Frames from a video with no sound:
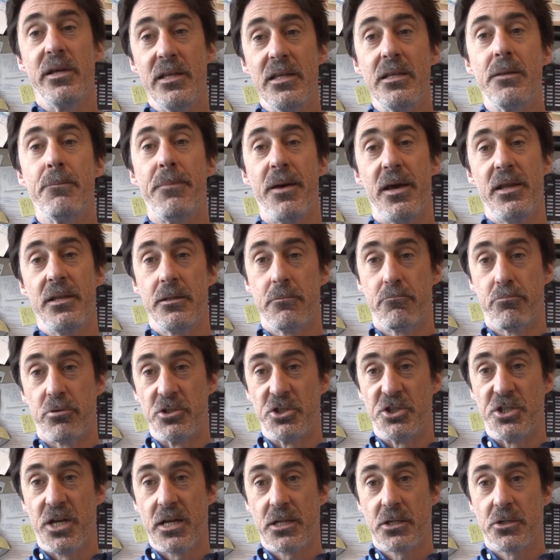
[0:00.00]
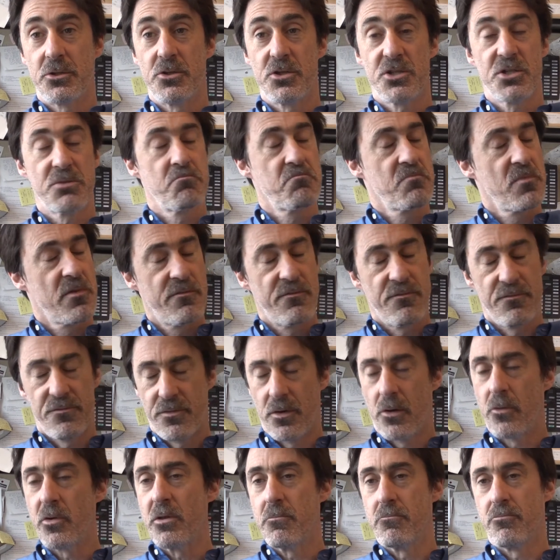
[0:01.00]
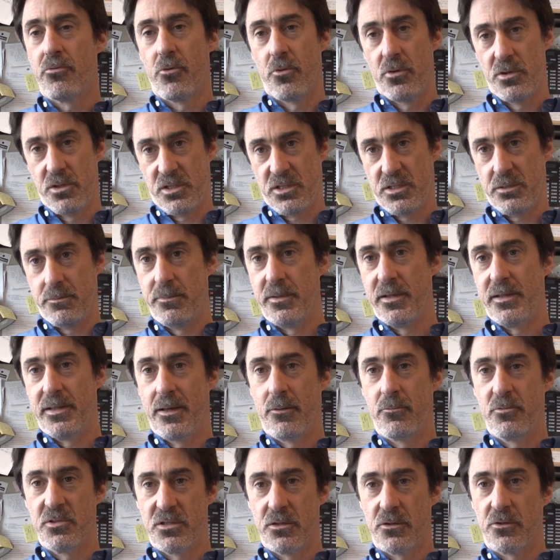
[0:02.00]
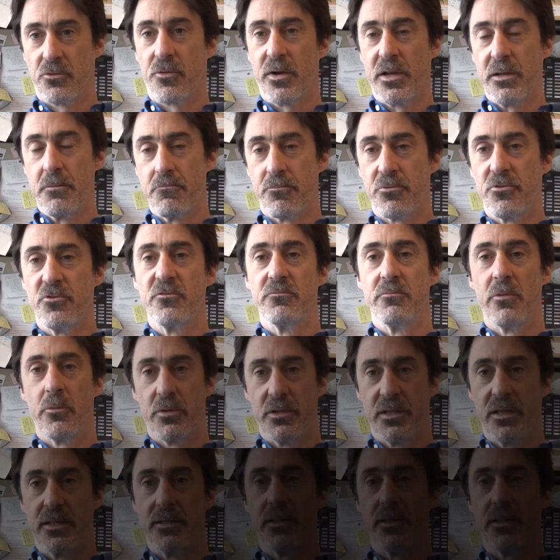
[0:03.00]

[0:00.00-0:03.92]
independent projectors. Very important to me. That was a great improvement when they